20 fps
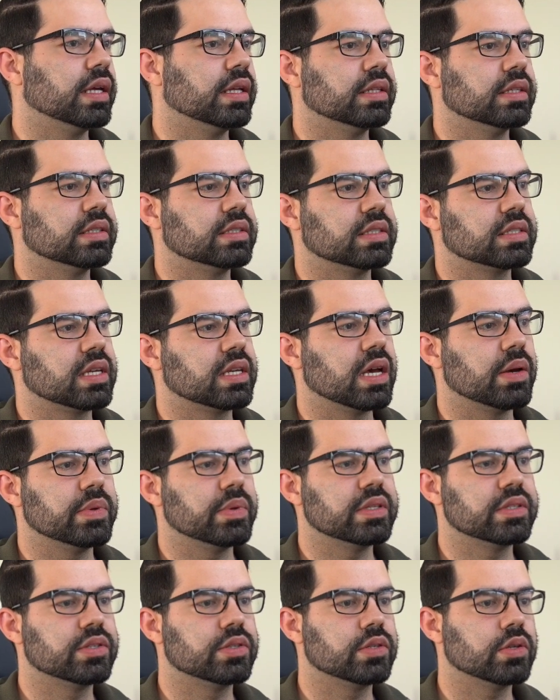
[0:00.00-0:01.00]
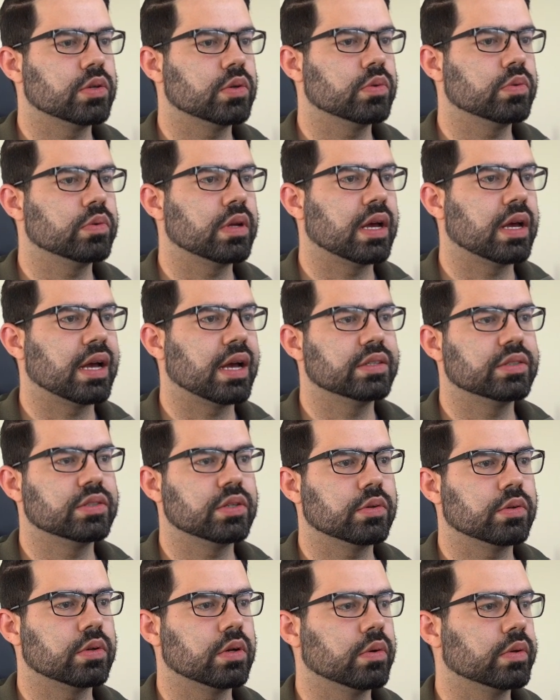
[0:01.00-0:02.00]
this is coming soon. I
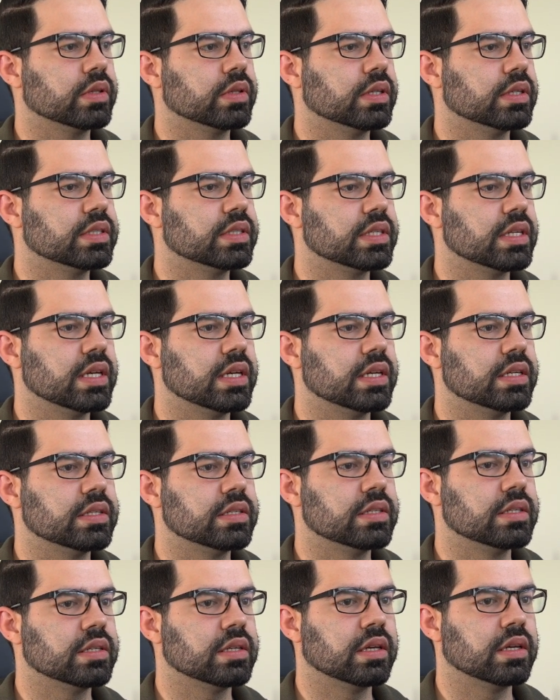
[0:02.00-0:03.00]
don't know what this is.